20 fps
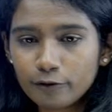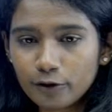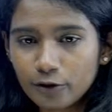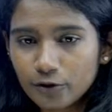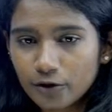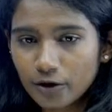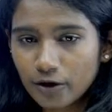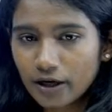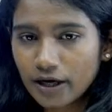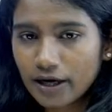
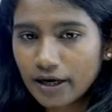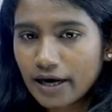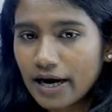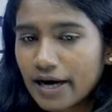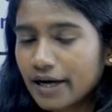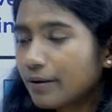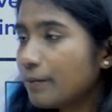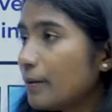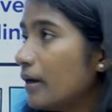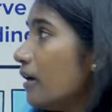neuron,
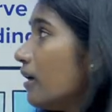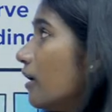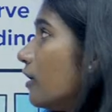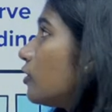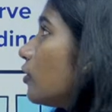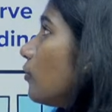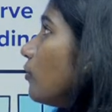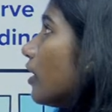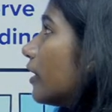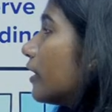right?
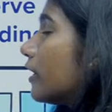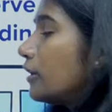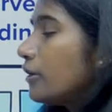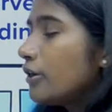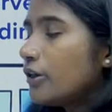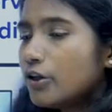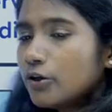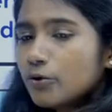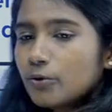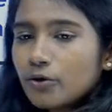So what is
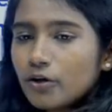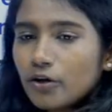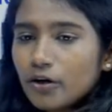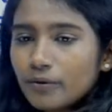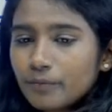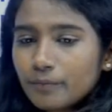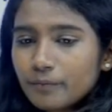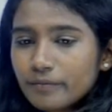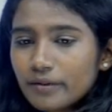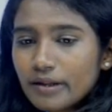
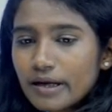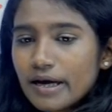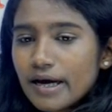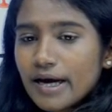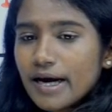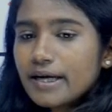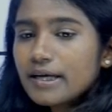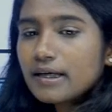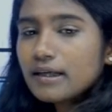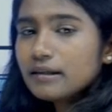neuron?
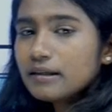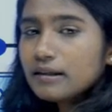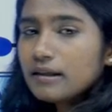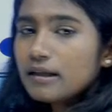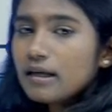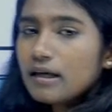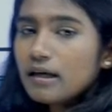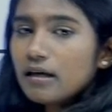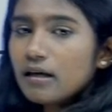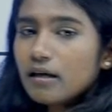It is
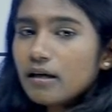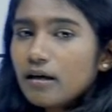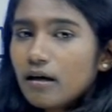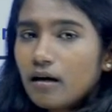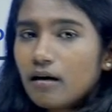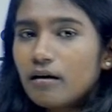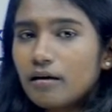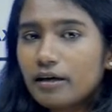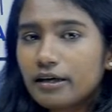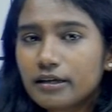
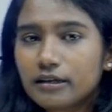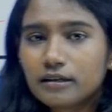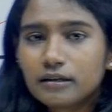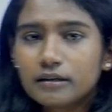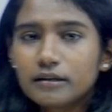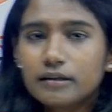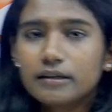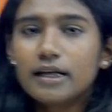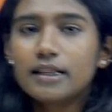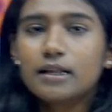the, it
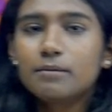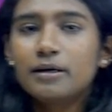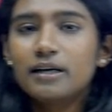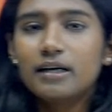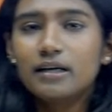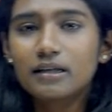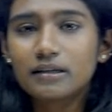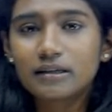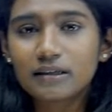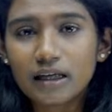is nothing but
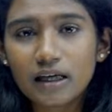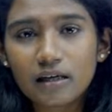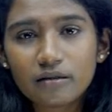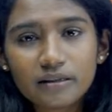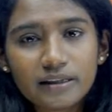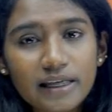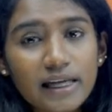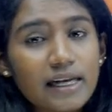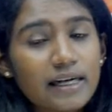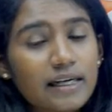it is nerve
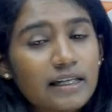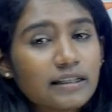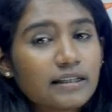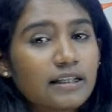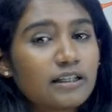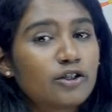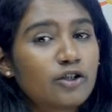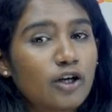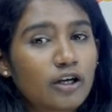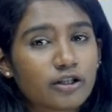cell. It is
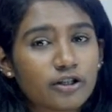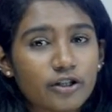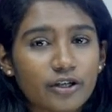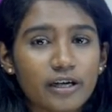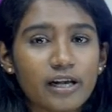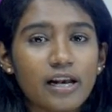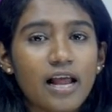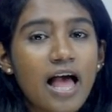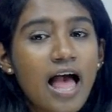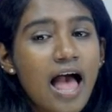the
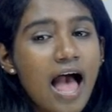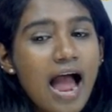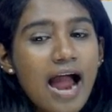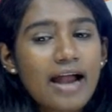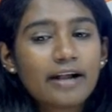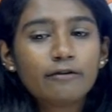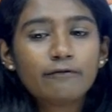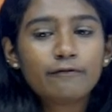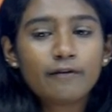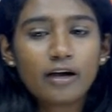structural
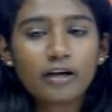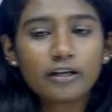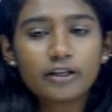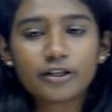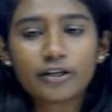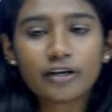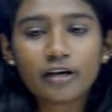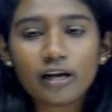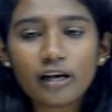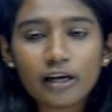and
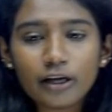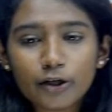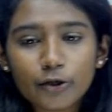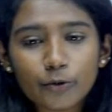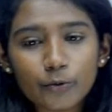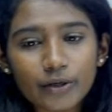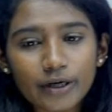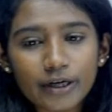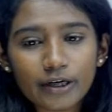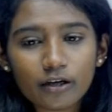functional
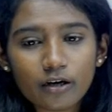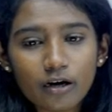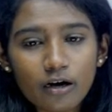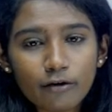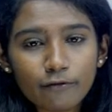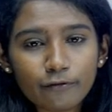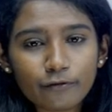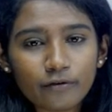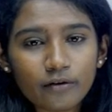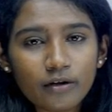unit
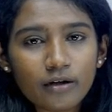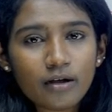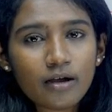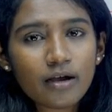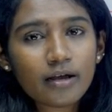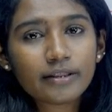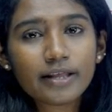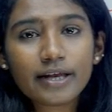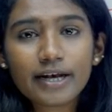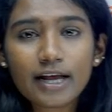of
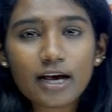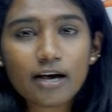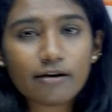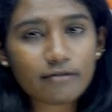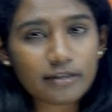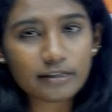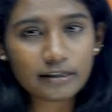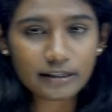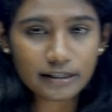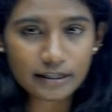the
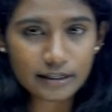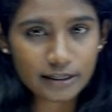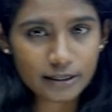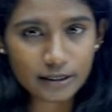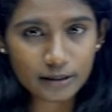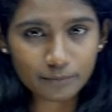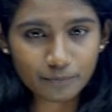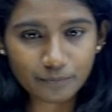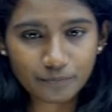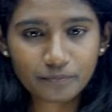nervous
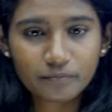system,